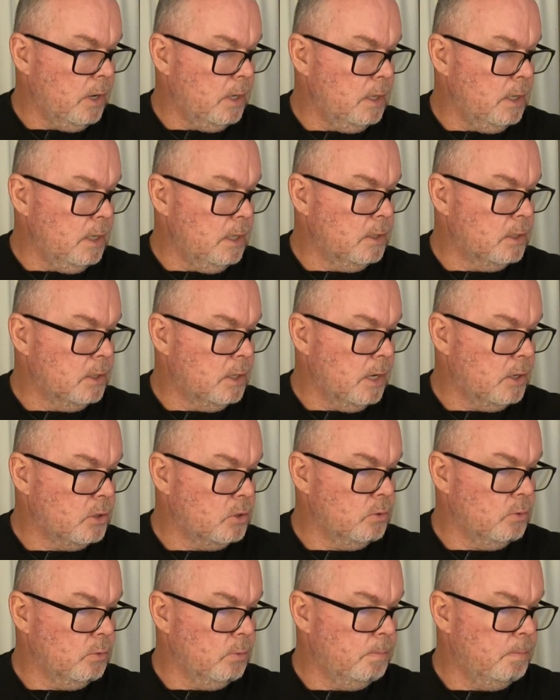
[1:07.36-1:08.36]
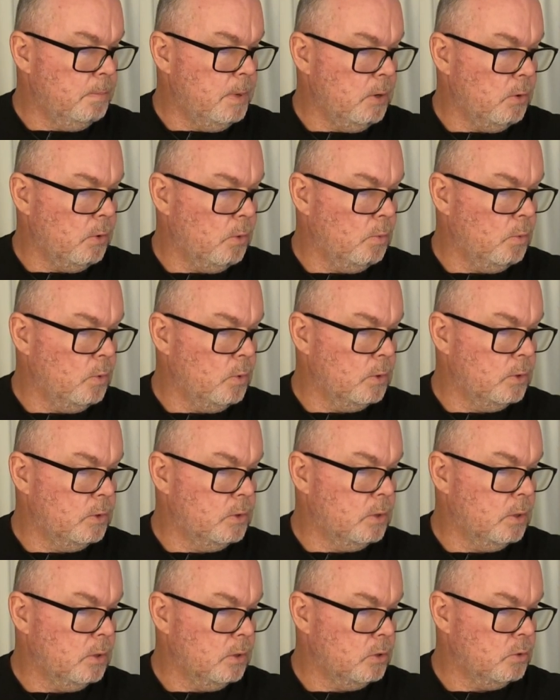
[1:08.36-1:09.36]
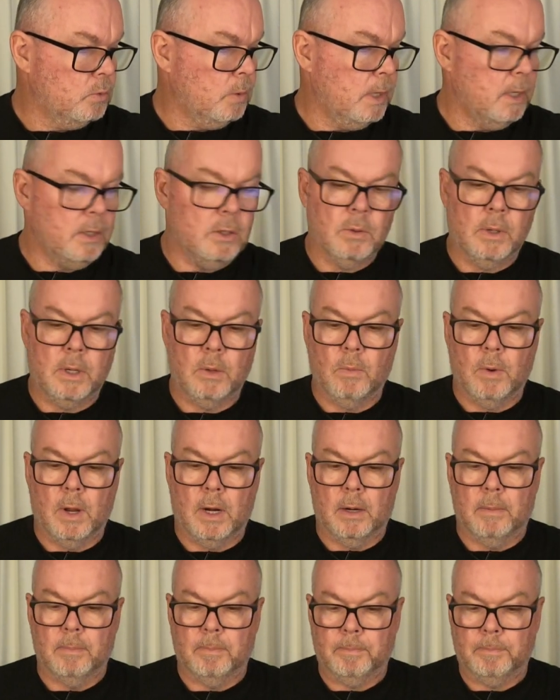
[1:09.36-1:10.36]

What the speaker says: International Beer Awards 2021.